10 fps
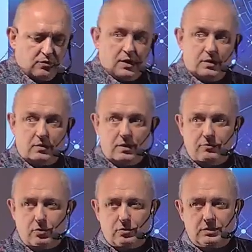We are really
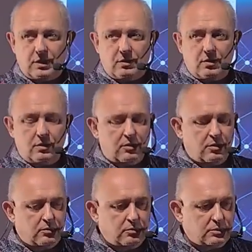focusing on
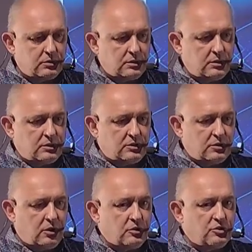those
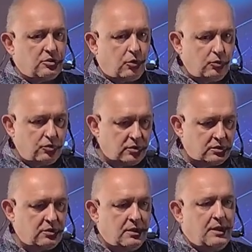on
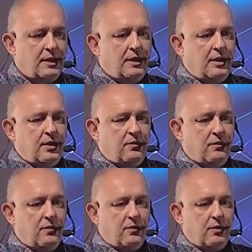solutions
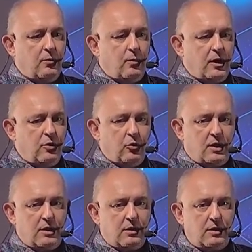when you
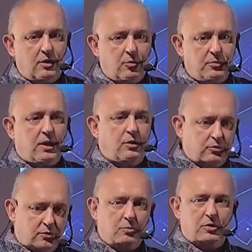can really opt
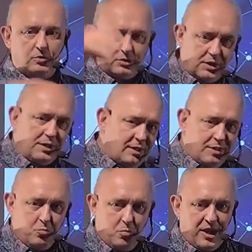out from those
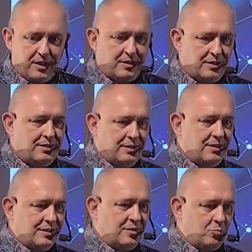big
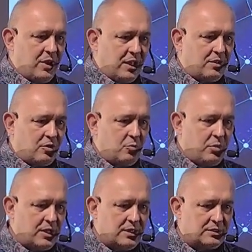
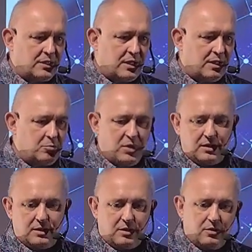companies and
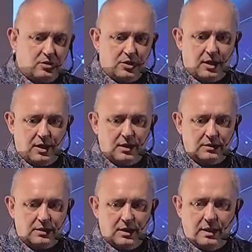big technology
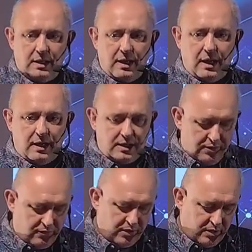guys, and have